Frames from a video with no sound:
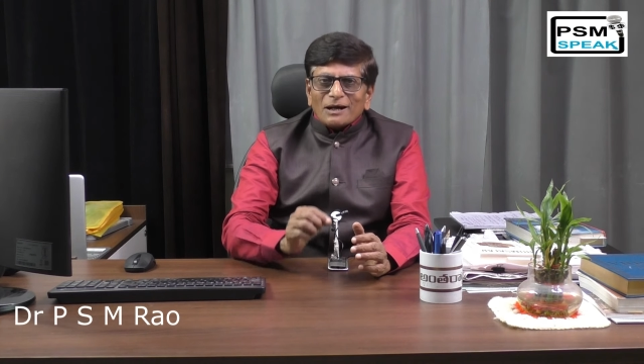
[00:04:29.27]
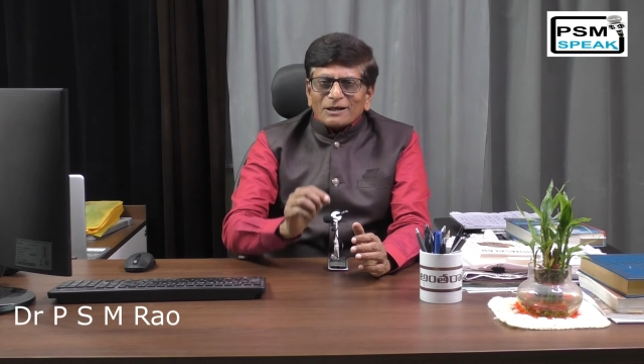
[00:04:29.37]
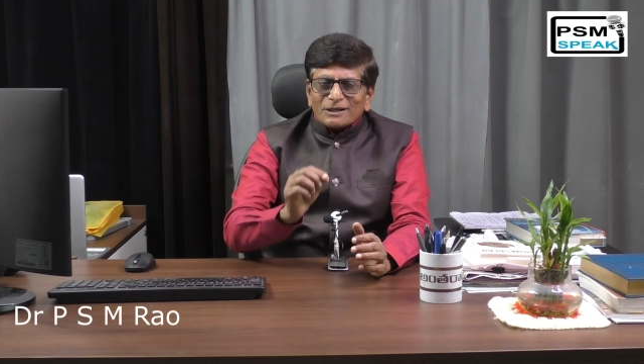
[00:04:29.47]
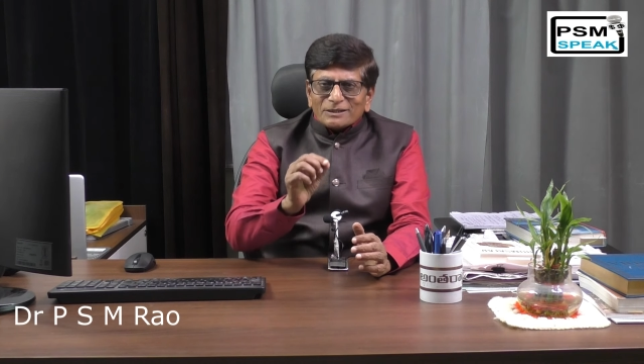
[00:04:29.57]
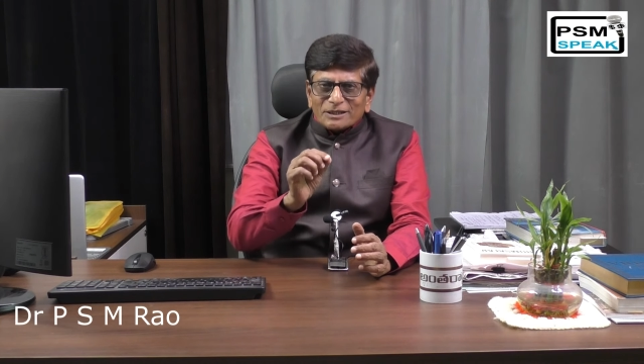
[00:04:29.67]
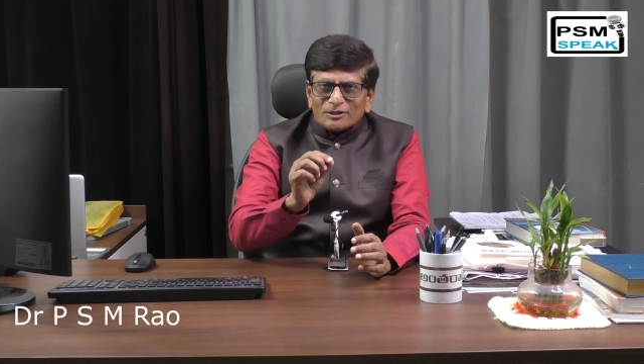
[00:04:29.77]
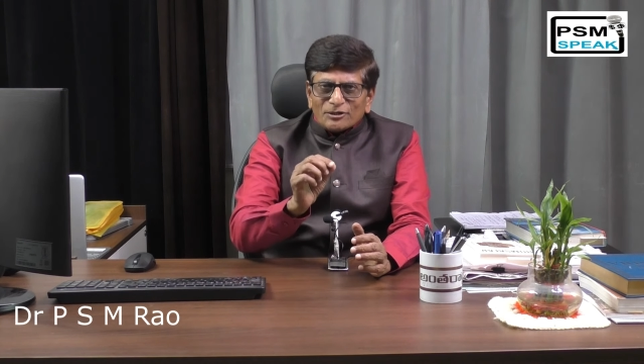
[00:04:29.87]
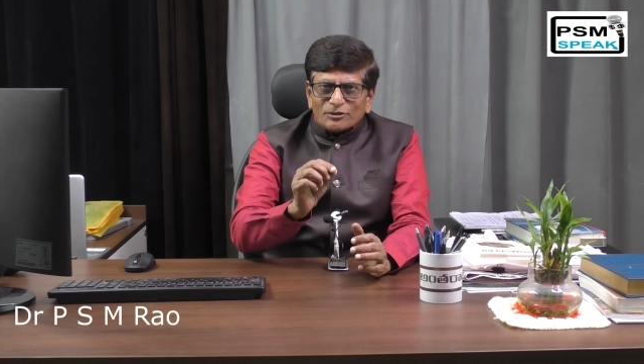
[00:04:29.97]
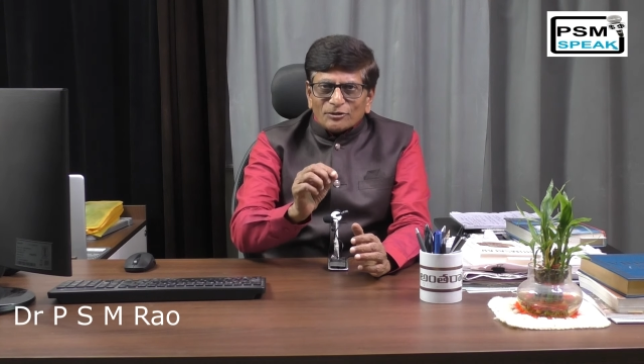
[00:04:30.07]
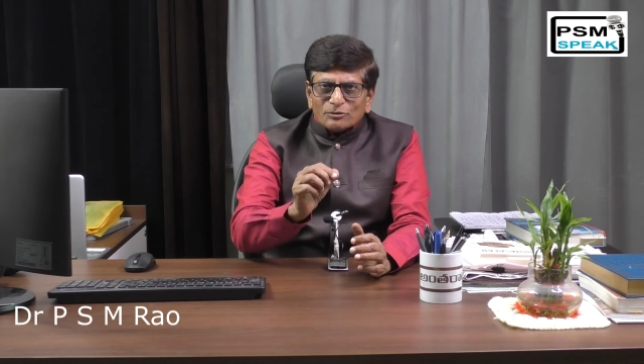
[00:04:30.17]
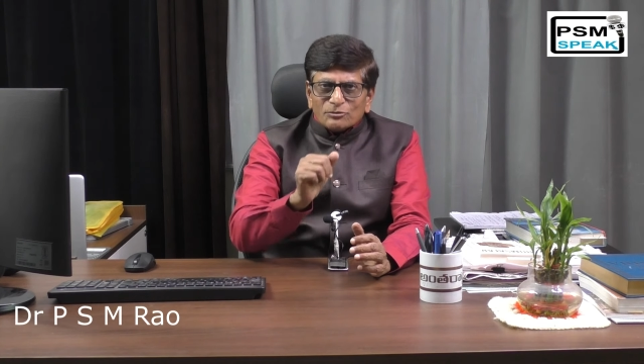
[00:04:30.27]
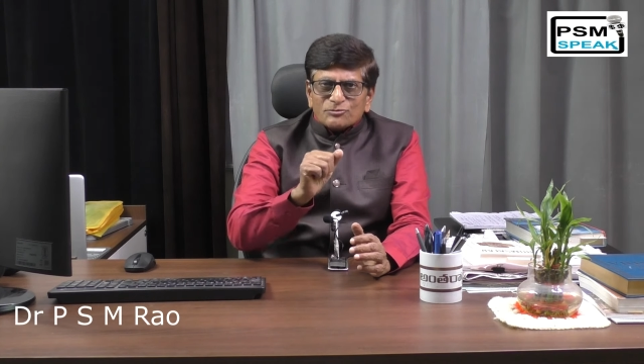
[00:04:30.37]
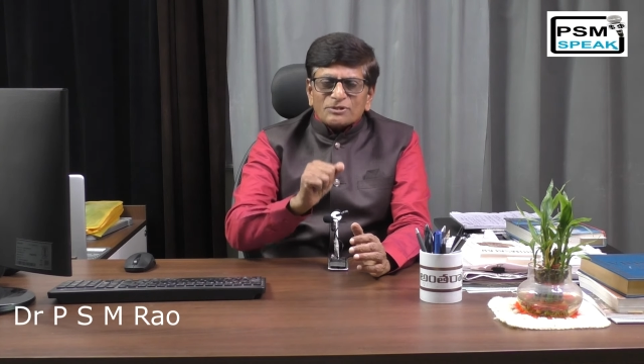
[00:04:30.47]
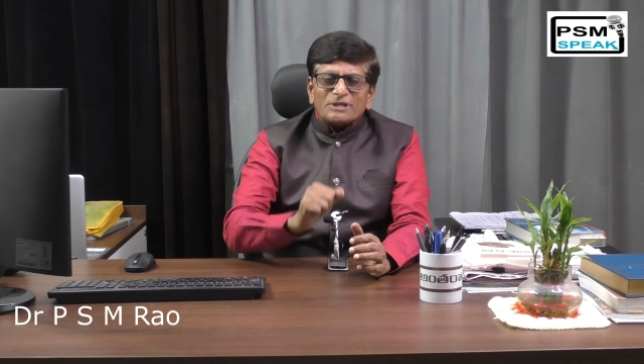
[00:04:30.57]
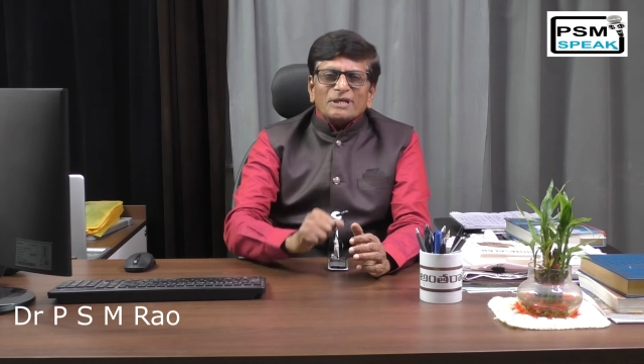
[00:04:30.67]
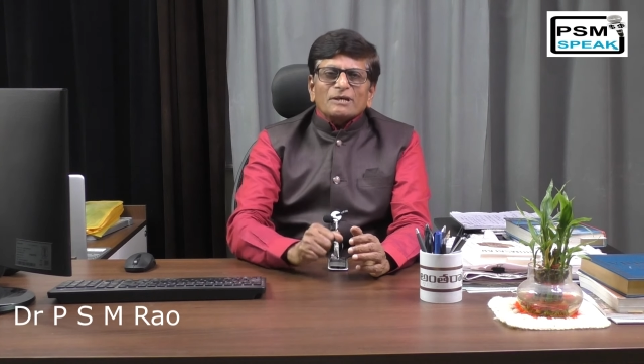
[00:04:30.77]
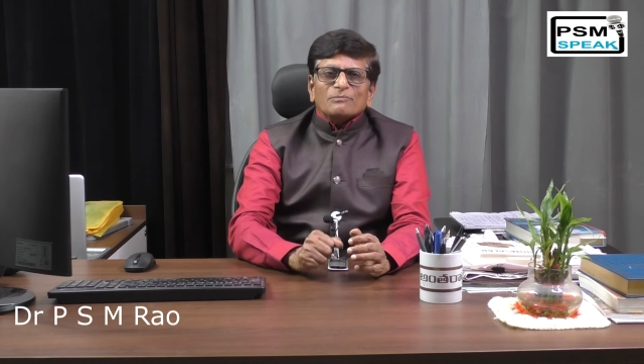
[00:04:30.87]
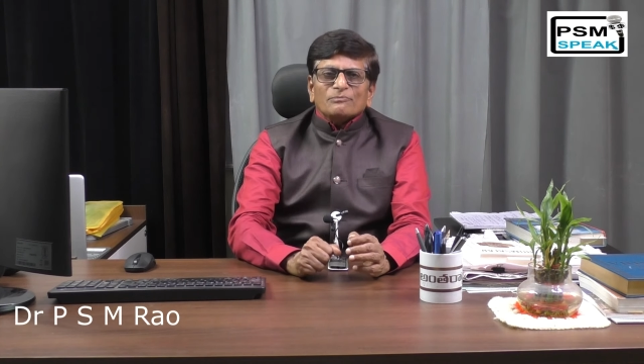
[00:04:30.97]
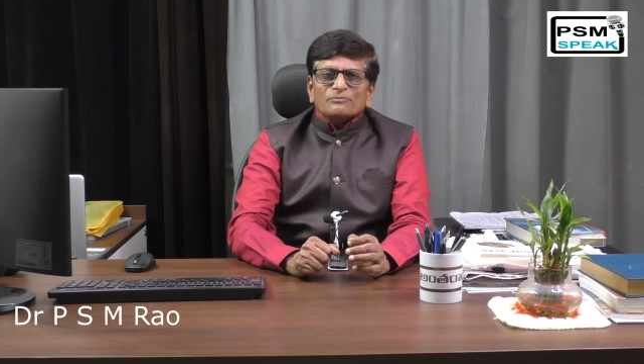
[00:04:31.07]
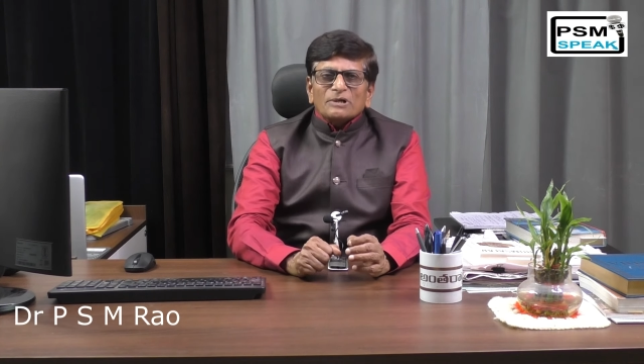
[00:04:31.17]
under the new
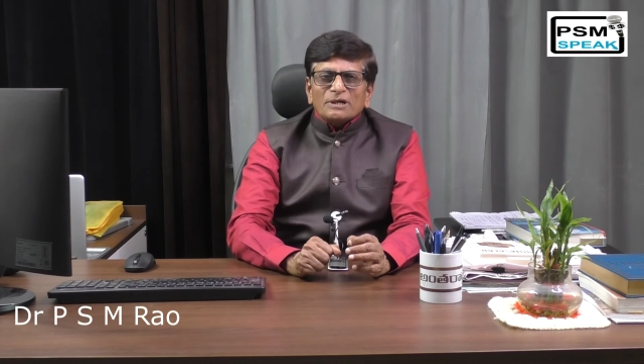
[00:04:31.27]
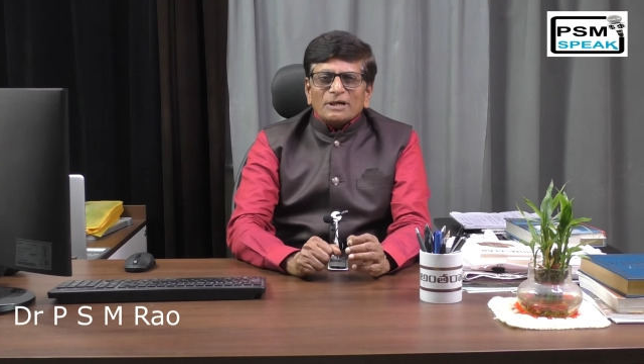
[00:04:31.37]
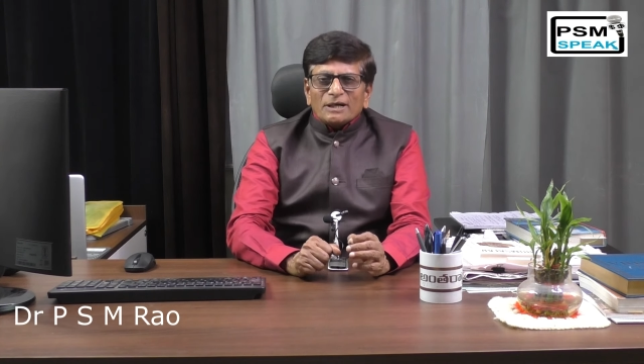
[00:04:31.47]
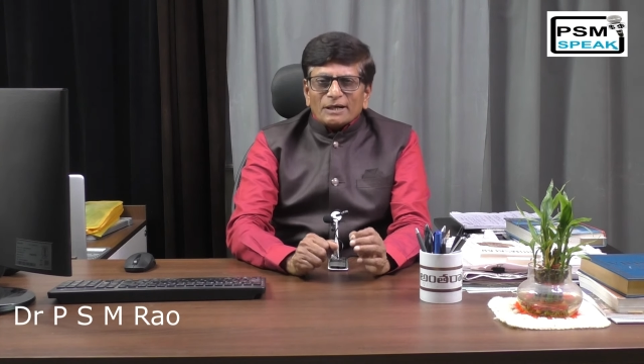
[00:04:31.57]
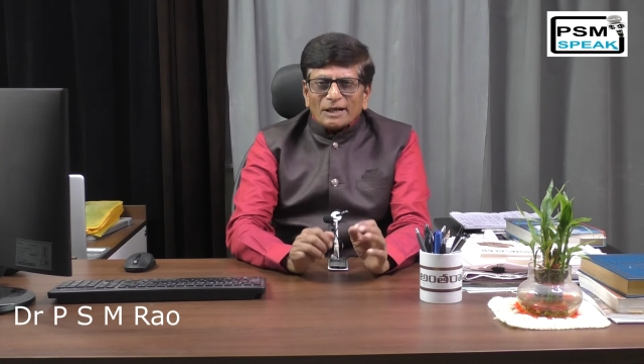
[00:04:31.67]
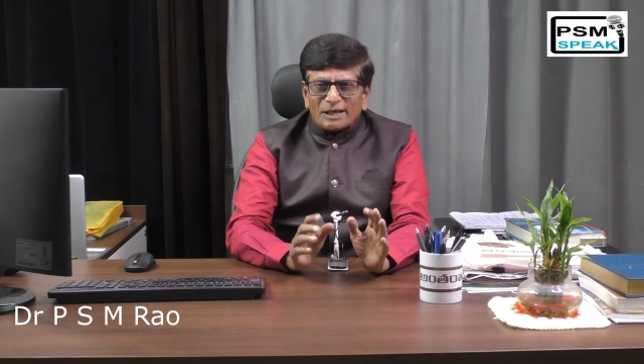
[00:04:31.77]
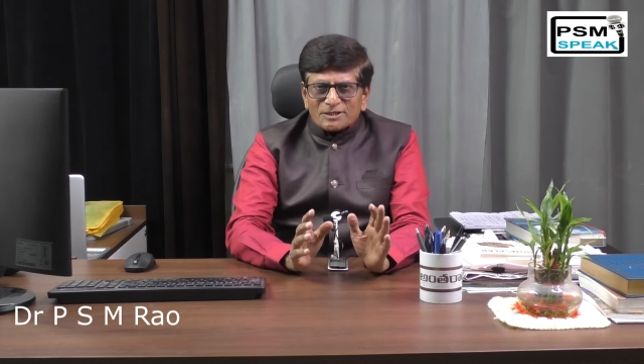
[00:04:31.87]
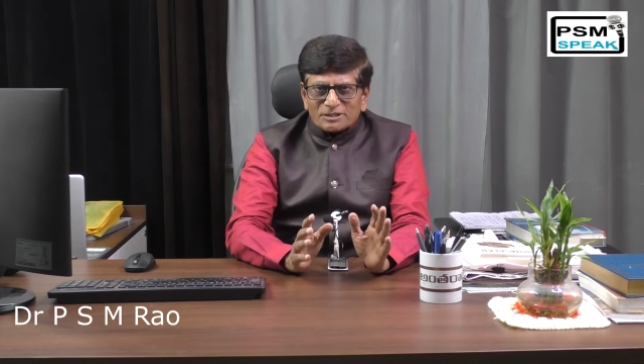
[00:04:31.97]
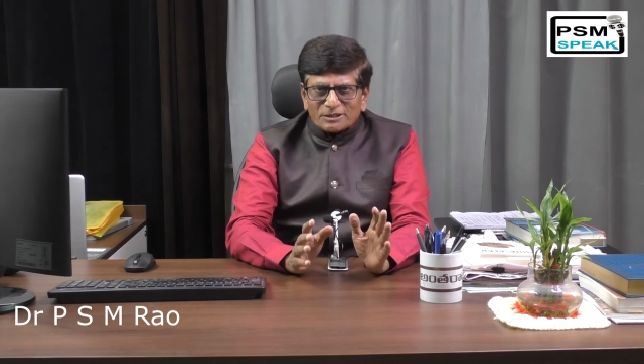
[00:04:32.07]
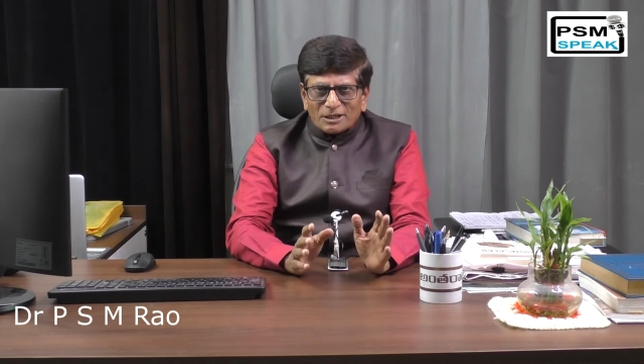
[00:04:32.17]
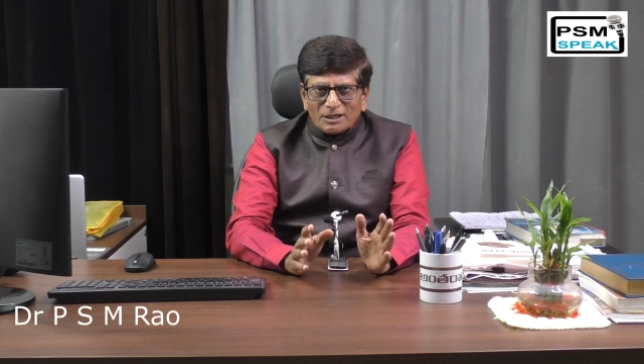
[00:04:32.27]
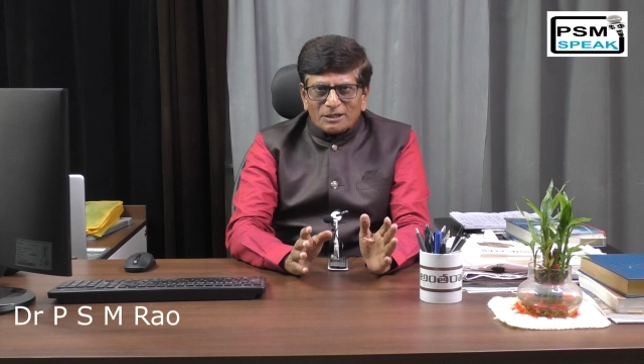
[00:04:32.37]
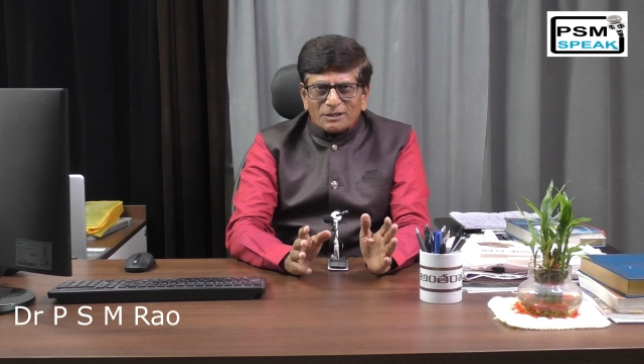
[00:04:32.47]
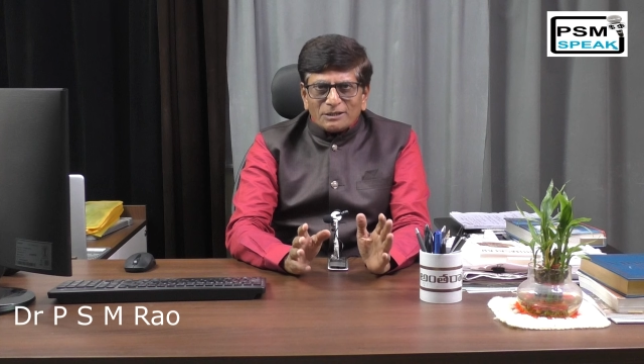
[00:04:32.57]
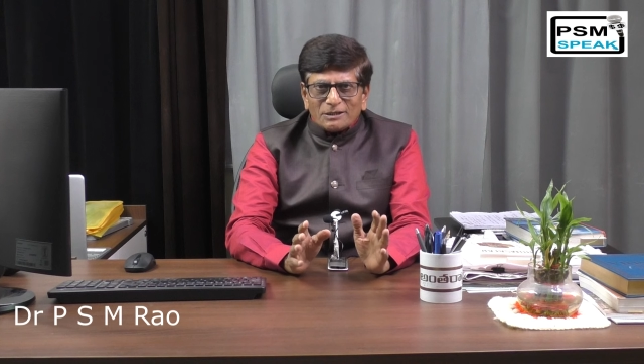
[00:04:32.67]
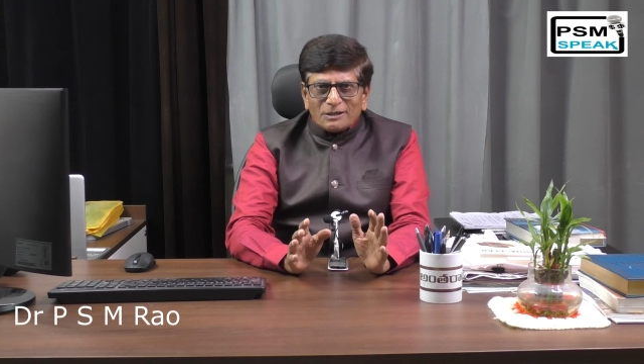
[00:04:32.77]
scheme, National